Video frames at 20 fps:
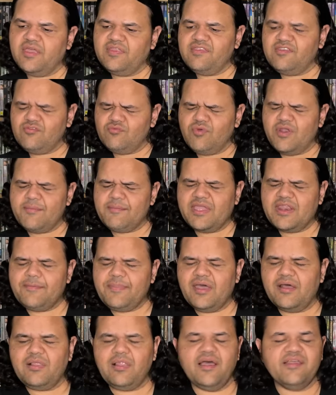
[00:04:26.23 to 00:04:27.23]
And this is what I mean
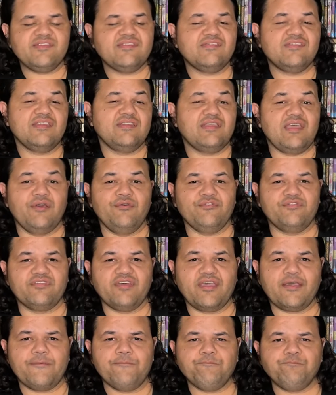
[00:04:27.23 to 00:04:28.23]
about licensing deals.
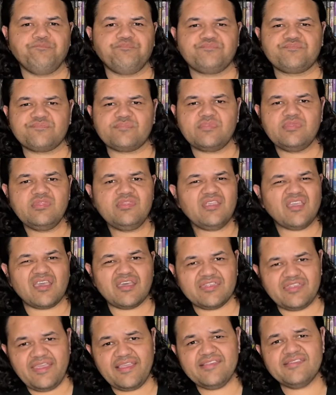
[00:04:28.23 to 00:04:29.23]
Like,
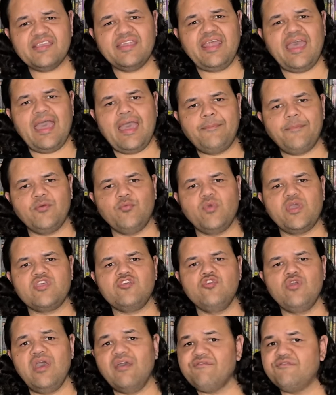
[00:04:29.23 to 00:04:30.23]
things can happen where
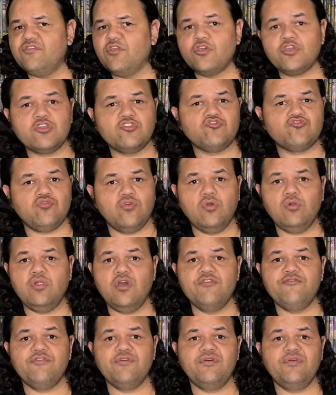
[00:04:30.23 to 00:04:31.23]
you have no
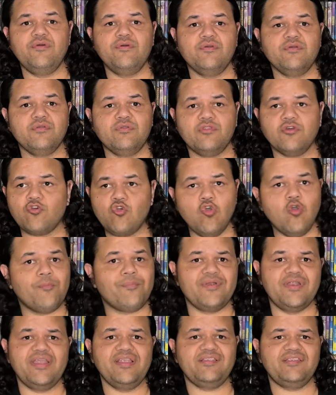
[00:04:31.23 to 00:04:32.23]
control over the
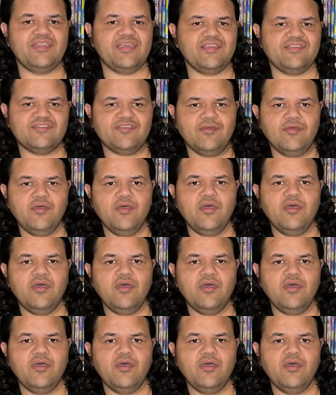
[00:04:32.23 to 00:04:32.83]
corporate entities.